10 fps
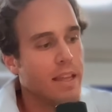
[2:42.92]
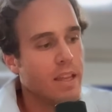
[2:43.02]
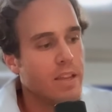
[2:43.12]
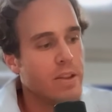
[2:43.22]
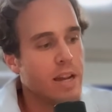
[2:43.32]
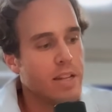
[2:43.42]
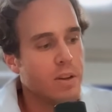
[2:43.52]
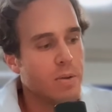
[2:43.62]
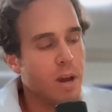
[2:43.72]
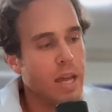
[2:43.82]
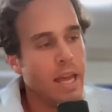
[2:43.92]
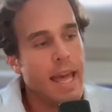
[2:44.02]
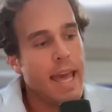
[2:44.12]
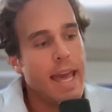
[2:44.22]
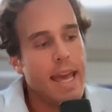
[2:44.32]
You guys know why.
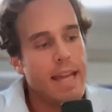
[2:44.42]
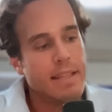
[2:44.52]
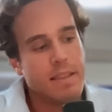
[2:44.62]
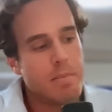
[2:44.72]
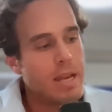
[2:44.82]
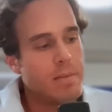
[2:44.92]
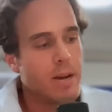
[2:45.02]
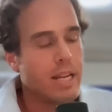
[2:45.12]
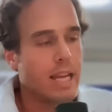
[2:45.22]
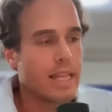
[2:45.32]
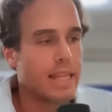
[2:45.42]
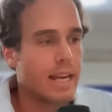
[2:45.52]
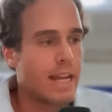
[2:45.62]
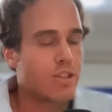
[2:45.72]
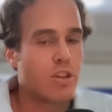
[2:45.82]
And they made money like that.
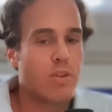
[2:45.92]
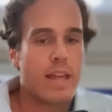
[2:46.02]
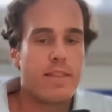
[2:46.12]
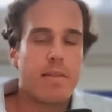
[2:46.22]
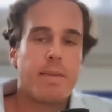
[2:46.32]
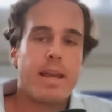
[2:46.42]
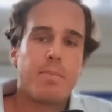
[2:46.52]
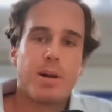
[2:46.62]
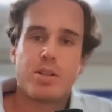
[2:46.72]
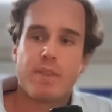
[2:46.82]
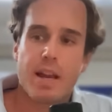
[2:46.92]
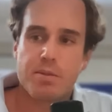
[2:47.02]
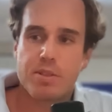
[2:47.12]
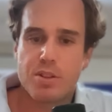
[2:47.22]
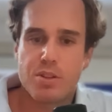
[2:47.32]
And so then they made a bunch of
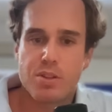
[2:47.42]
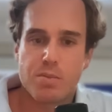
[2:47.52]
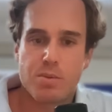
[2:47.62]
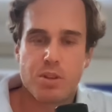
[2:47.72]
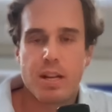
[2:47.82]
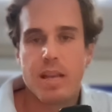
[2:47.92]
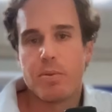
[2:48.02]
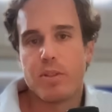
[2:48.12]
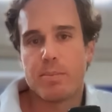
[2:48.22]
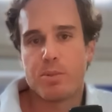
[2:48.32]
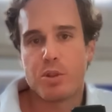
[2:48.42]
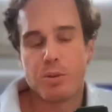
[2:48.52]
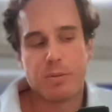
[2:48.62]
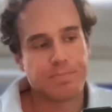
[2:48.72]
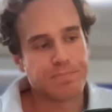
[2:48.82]
acquisitions which enabled them
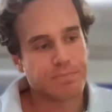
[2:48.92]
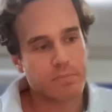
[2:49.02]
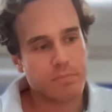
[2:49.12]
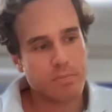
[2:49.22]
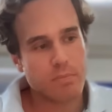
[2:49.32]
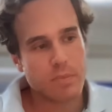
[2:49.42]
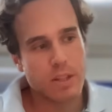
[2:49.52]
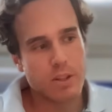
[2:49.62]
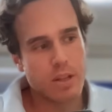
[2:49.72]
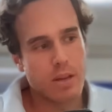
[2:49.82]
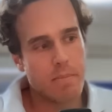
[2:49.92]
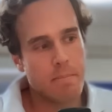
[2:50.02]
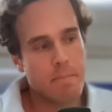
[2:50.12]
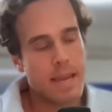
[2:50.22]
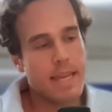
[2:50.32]
to
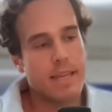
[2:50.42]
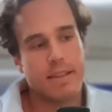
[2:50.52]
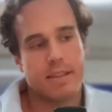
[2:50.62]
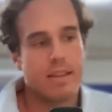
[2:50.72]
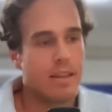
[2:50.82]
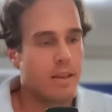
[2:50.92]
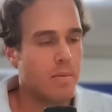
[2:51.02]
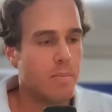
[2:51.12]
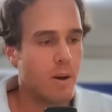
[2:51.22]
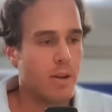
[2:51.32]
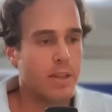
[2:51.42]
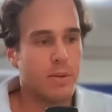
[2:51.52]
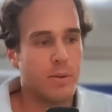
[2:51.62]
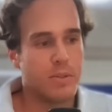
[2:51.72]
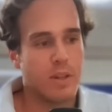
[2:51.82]
make
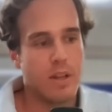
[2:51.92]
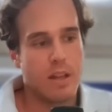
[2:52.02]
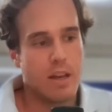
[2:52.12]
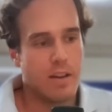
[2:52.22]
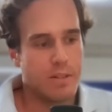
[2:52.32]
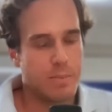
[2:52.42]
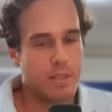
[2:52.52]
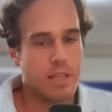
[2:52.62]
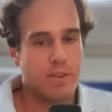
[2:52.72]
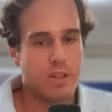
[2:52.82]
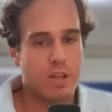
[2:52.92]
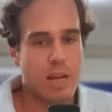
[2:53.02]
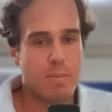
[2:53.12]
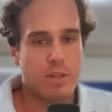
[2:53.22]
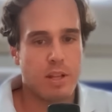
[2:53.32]
molecules of specific
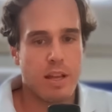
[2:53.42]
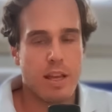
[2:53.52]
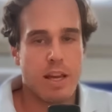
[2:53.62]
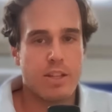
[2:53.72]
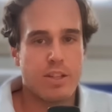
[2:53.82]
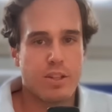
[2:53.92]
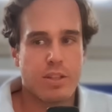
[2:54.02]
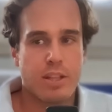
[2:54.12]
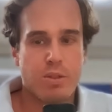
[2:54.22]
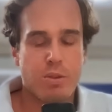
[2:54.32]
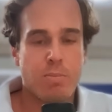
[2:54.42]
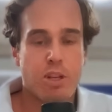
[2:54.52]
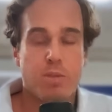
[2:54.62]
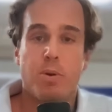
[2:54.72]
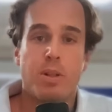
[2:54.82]
shapes and just that do
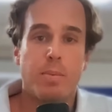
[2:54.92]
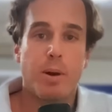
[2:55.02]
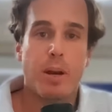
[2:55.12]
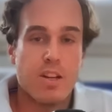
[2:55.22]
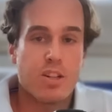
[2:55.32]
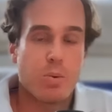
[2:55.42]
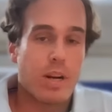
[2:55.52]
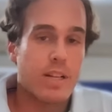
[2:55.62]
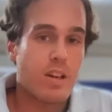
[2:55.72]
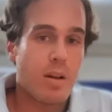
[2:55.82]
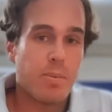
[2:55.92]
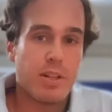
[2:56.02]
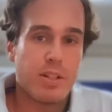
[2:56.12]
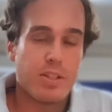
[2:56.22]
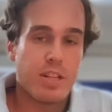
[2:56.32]
much more in the body. So one example
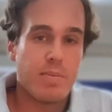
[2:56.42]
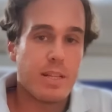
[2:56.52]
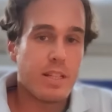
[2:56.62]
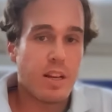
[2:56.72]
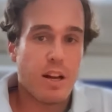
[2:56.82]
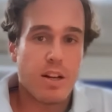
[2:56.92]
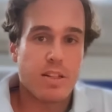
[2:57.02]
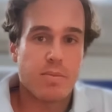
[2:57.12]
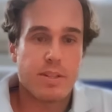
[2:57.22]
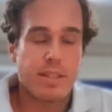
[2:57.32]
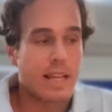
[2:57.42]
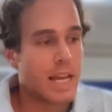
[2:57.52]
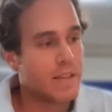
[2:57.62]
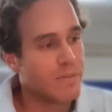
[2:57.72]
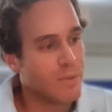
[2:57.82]
is GPCRs, which
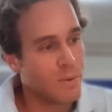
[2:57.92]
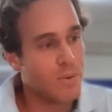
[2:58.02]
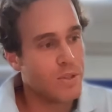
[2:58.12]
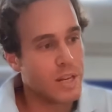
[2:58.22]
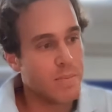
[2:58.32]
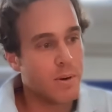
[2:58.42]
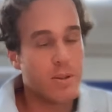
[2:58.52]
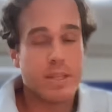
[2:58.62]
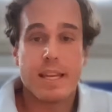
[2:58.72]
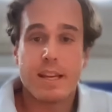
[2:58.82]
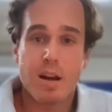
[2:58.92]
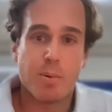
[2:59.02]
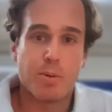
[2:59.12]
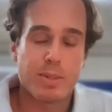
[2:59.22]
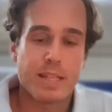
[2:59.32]
stand for G protein
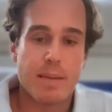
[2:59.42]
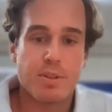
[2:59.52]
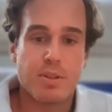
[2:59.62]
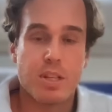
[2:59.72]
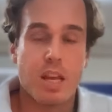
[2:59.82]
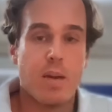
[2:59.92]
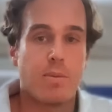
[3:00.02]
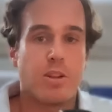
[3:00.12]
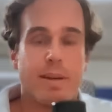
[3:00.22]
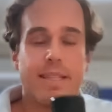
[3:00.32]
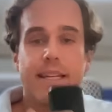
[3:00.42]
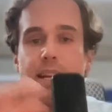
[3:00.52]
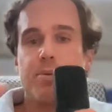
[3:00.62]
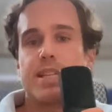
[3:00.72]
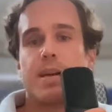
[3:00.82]
coupled receptors, which are basically
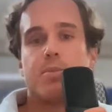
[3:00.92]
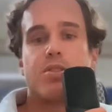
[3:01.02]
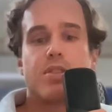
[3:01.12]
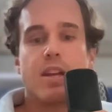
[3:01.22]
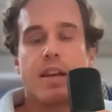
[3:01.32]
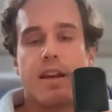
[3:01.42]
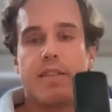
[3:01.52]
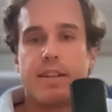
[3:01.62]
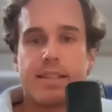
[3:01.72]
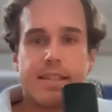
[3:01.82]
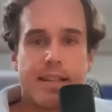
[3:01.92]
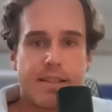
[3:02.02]
receptors that sit